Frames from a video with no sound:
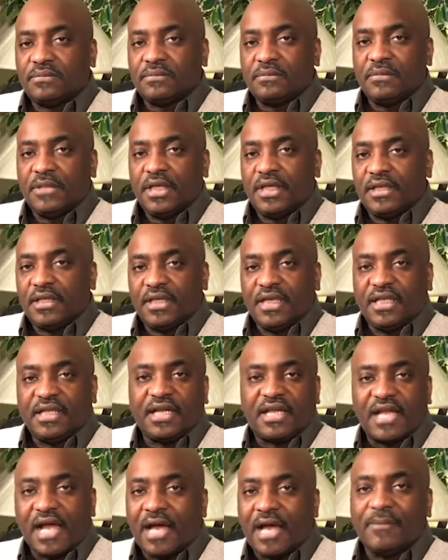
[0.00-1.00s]
in a
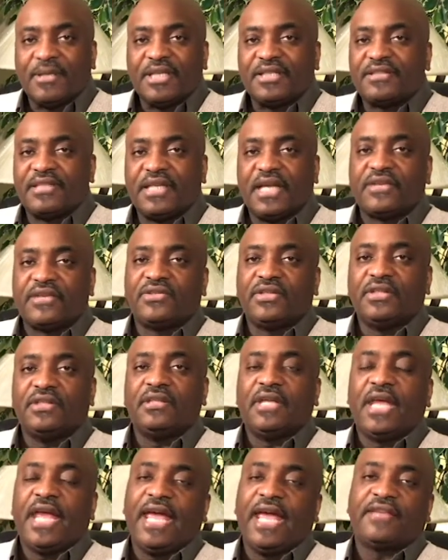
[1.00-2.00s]
comment section
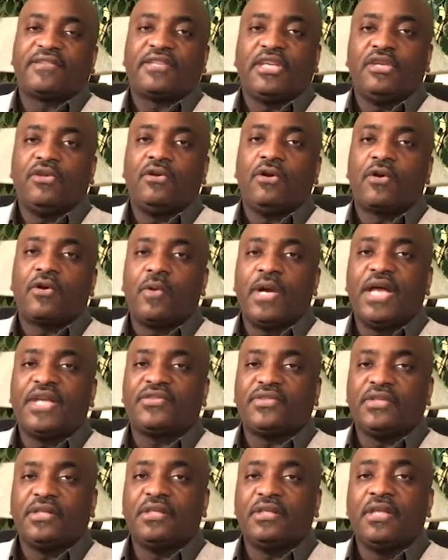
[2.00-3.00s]
asking you a
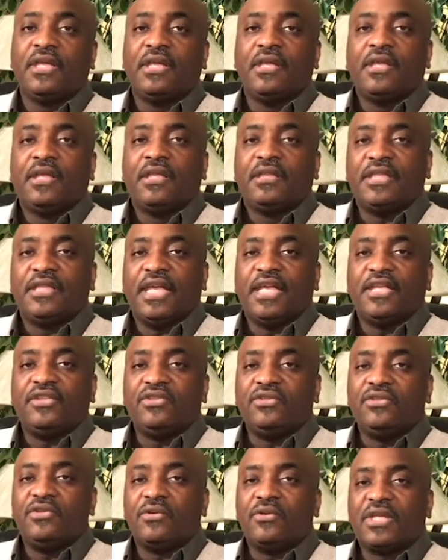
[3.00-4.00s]
question,
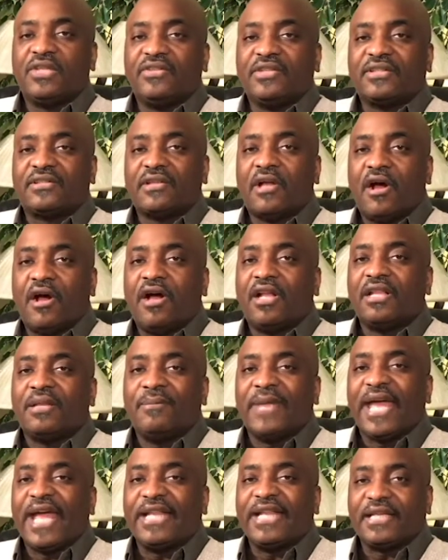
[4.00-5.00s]
then you can just
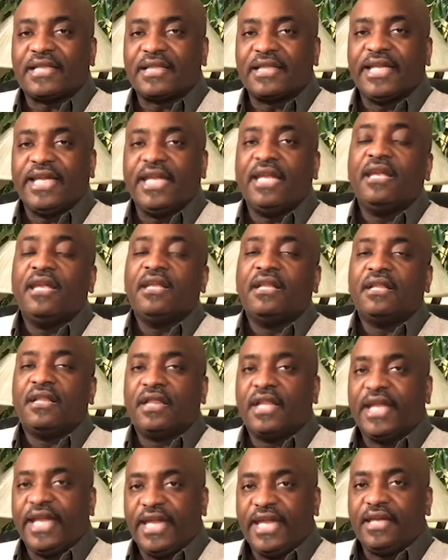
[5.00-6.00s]
automatically
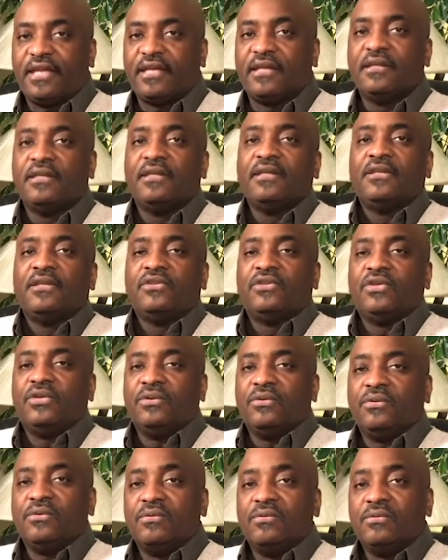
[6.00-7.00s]
link
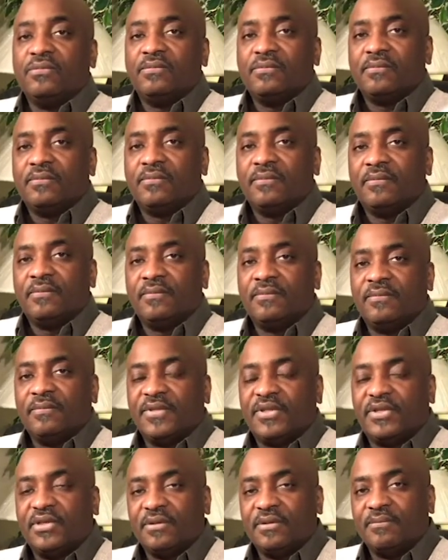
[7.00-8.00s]
to
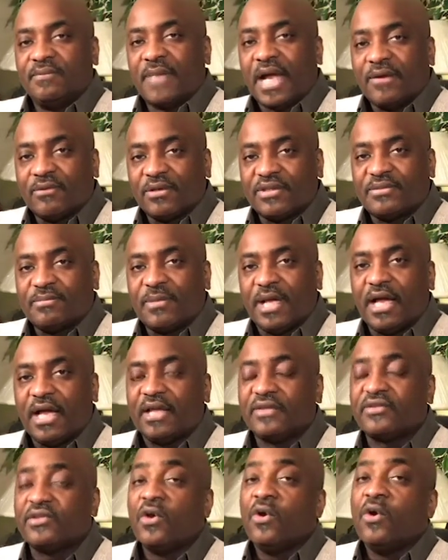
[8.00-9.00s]
my
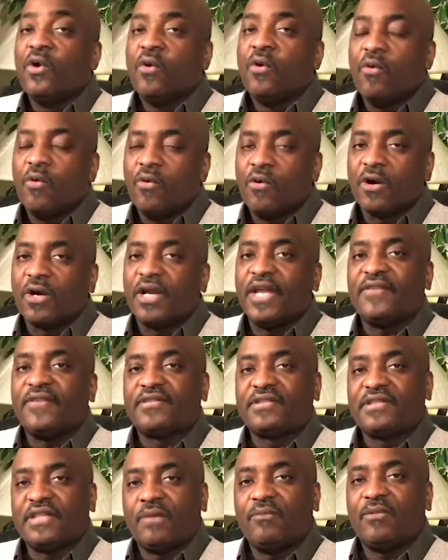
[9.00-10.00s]
response. Or if
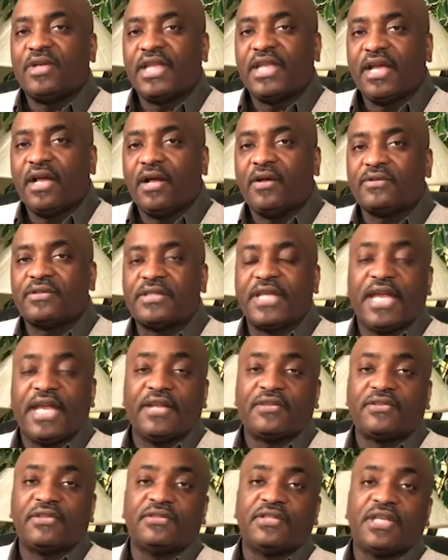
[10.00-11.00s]
someone else
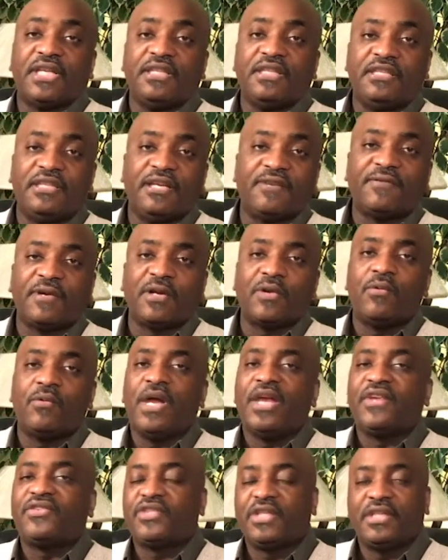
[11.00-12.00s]
answers a different
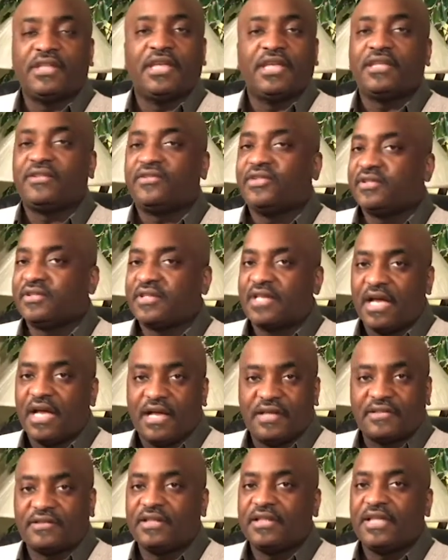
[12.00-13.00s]
question that just
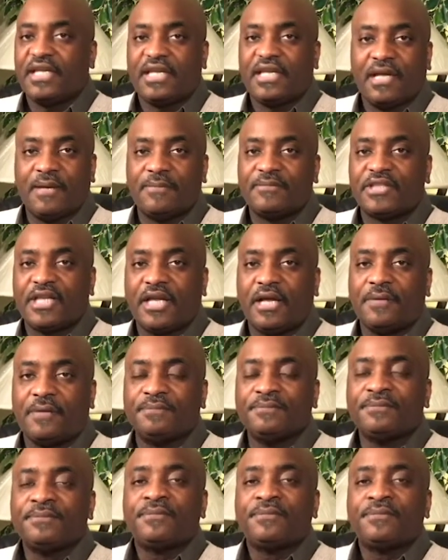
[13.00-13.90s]
constantly comes up,